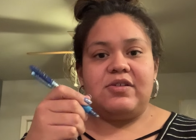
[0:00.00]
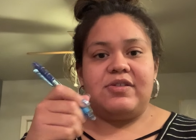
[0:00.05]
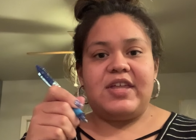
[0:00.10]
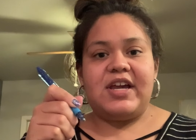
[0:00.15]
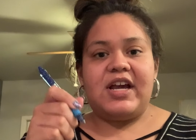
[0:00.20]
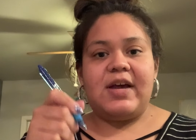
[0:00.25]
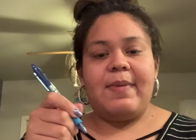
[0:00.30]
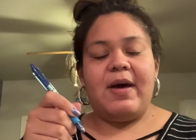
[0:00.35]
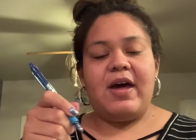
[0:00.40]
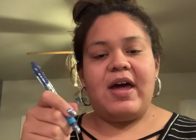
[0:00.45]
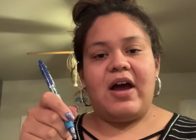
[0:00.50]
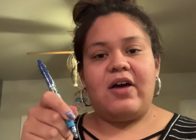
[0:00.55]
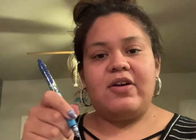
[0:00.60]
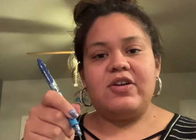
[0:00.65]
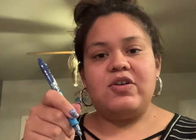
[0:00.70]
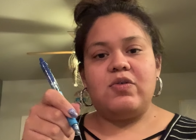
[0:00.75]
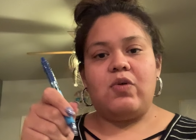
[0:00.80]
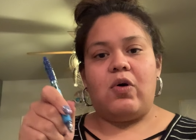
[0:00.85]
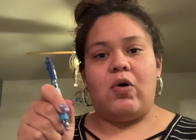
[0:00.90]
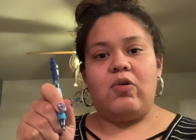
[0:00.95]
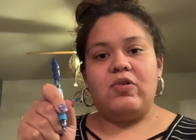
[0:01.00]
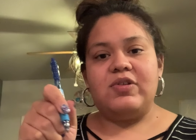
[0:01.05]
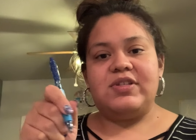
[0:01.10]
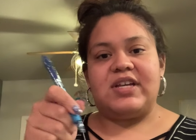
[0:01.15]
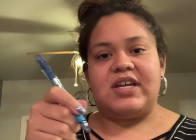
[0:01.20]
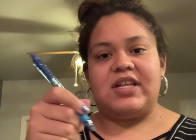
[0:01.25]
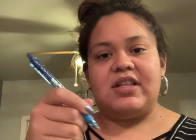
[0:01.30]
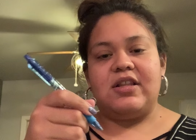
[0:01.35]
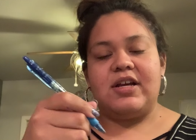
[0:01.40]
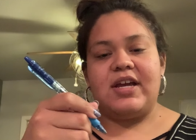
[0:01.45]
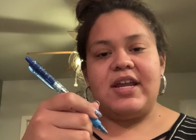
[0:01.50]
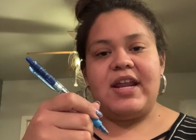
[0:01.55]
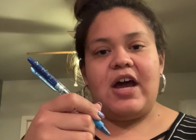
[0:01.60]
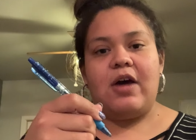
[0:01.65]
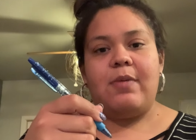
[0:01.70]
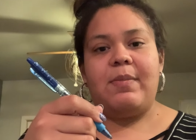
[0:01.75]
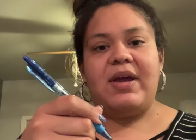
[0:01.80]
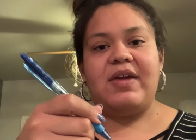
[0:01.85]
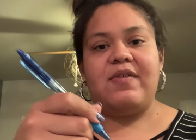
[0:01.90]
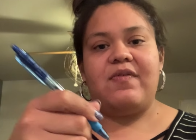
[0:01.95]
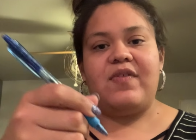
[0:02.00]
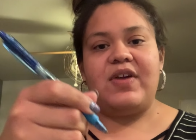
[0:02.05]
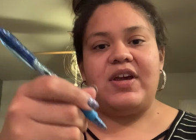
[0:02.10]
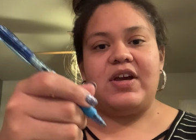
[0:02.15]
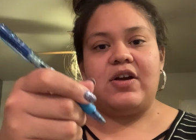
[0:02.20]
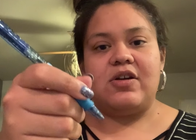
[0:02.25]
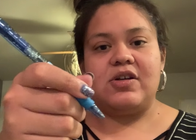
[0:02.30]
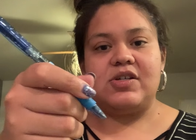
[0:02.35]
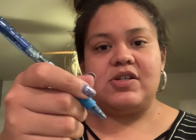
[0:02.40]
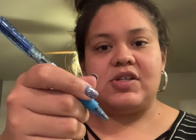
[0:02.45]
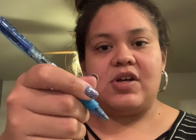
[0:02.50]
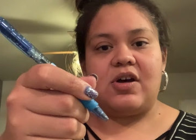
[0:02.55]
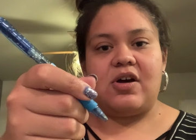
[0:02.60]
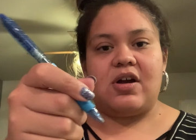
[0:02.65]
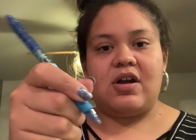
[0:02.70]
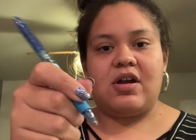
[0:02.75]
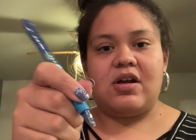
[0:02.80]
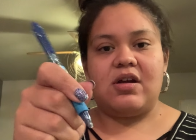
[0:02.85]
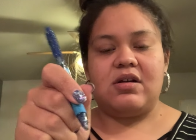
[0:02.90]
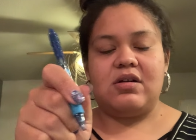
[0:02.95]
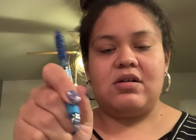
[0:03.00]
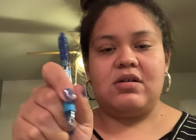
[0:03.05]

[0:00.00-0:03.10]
think about how you hold it. Look at how my fingers are.